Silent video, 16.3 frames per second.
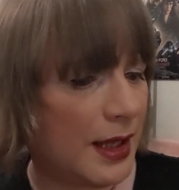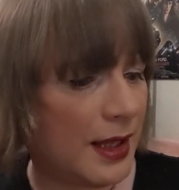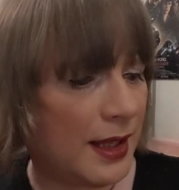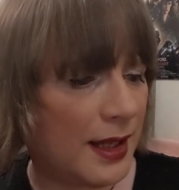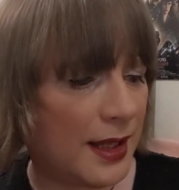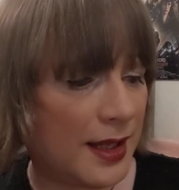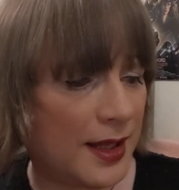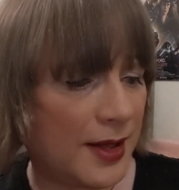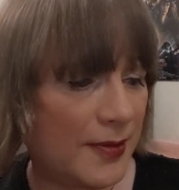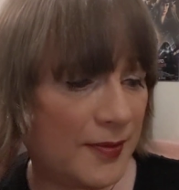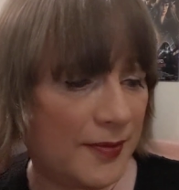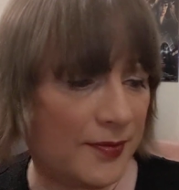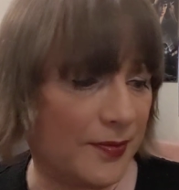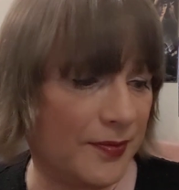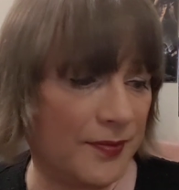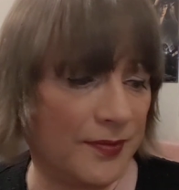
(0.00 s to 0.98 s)

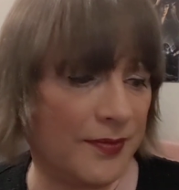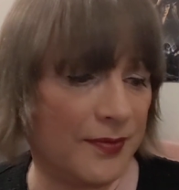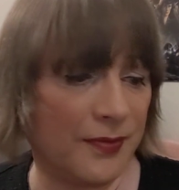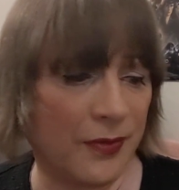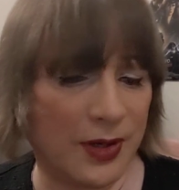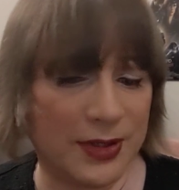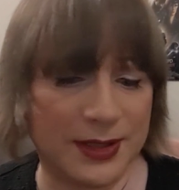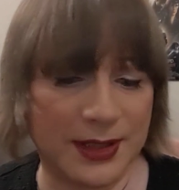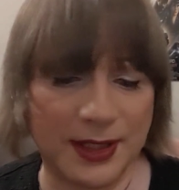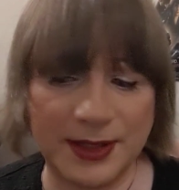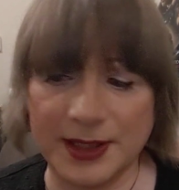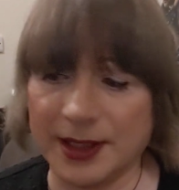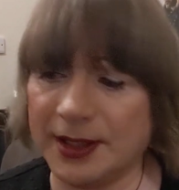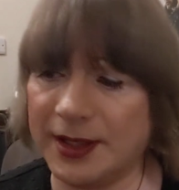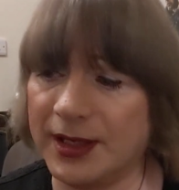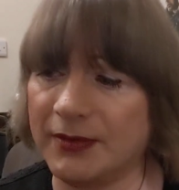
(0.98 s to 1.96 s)
Whereas
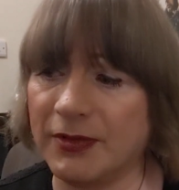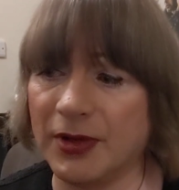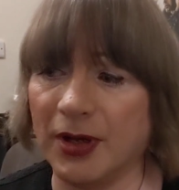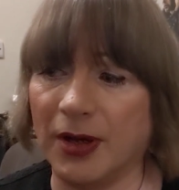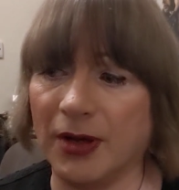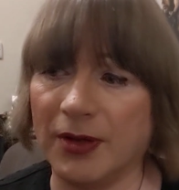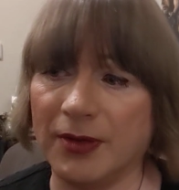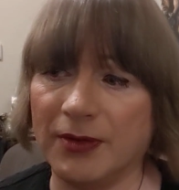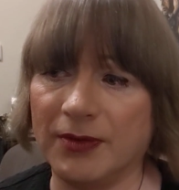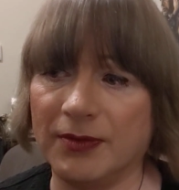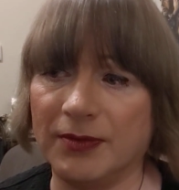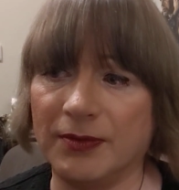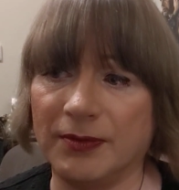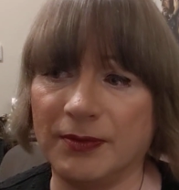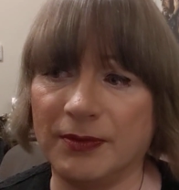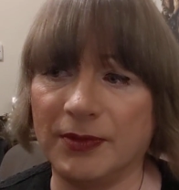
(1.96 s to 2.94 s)
DC, they've got
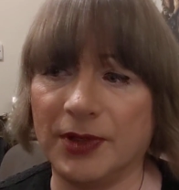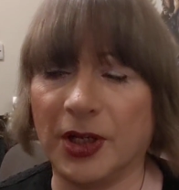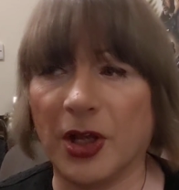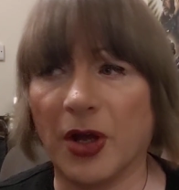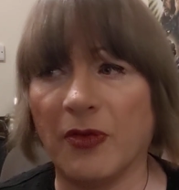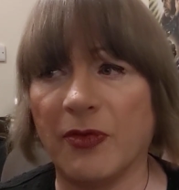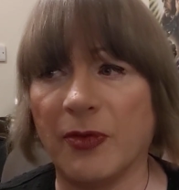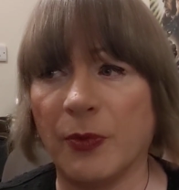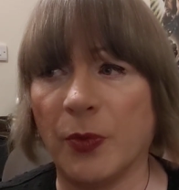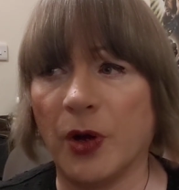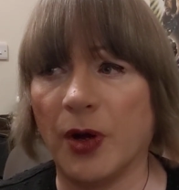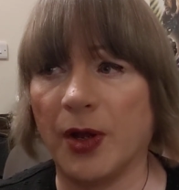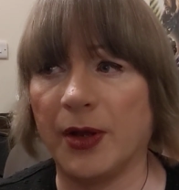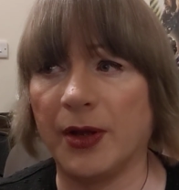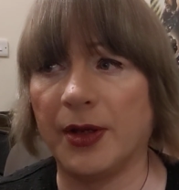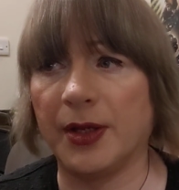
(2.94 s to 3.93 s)
the Gotham
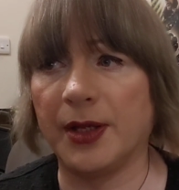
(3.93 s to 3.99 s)
one,